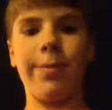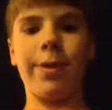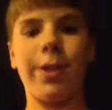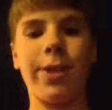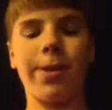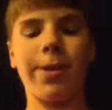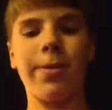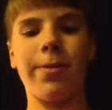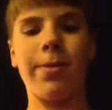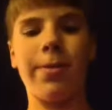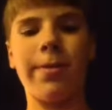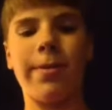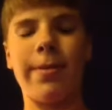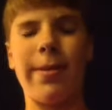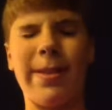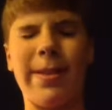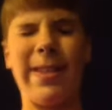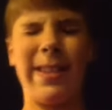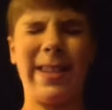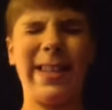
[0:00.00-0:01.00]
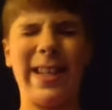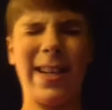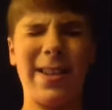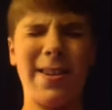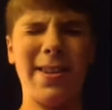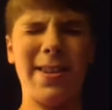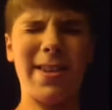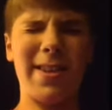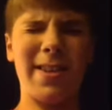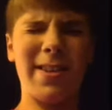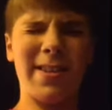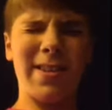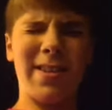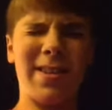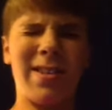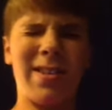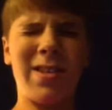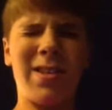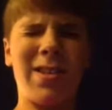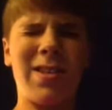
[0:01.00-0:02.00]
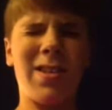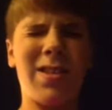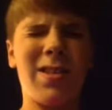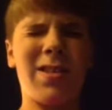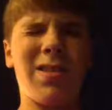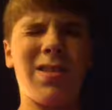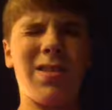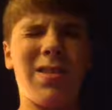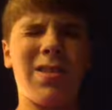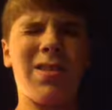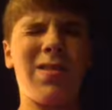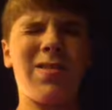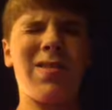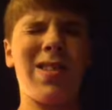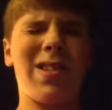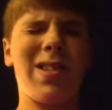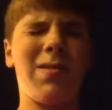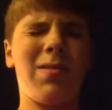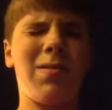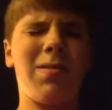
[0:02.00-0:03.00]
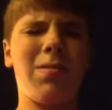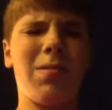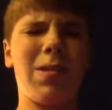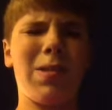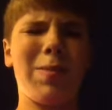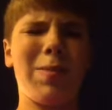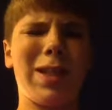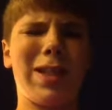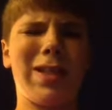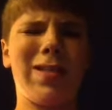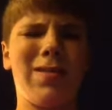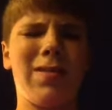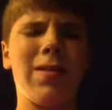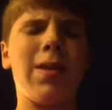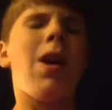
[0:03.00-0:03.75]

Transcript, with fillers: Two, nine. Hey, oh my god.